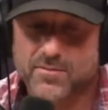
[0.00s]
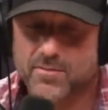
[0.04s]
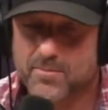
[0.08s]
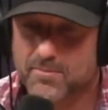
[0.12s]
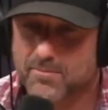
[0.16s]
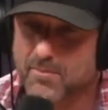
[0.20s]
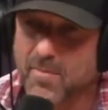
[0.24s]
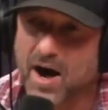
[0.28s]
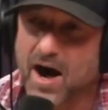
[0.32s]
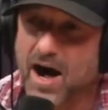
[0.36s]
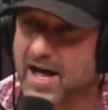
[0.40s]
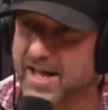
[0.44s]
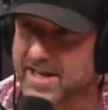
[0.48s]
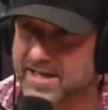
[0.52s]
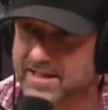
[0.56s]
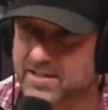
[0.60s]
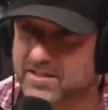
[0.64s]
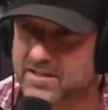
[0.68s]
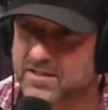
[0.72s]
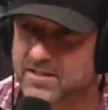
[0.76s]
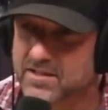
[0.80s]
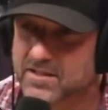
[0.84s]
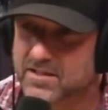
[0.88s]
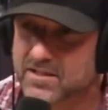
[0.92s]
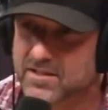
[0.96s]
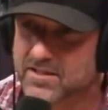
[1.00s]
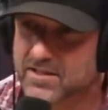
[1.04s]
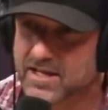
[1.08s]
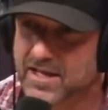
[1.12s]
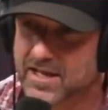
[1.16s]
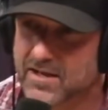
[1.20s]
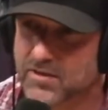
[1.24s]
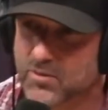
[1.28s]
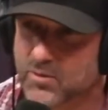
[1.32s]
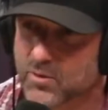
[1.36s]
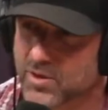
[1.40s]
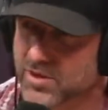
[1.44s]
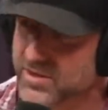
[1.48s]
mine
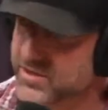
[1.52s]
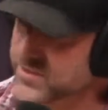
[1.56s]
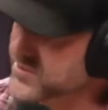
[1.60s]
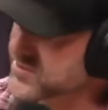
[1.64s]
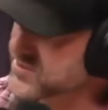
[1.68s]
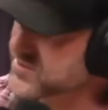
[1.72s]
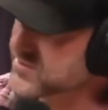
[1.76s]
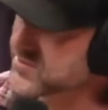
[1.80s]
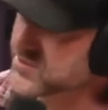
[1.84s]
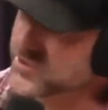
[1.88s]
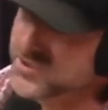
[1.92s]
where there's